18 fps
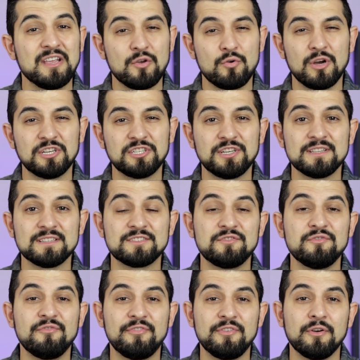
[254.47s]
questions,
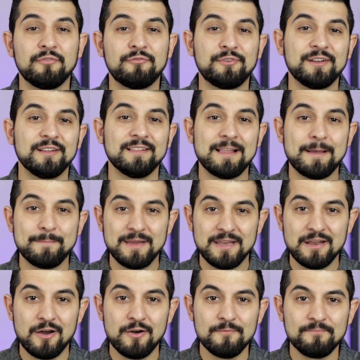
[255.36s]
do feel free to let me
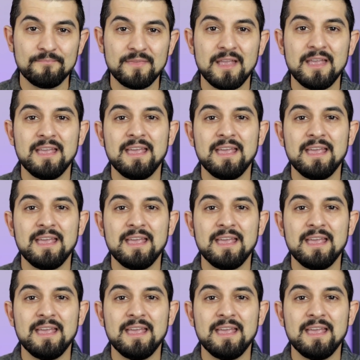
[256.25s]
know,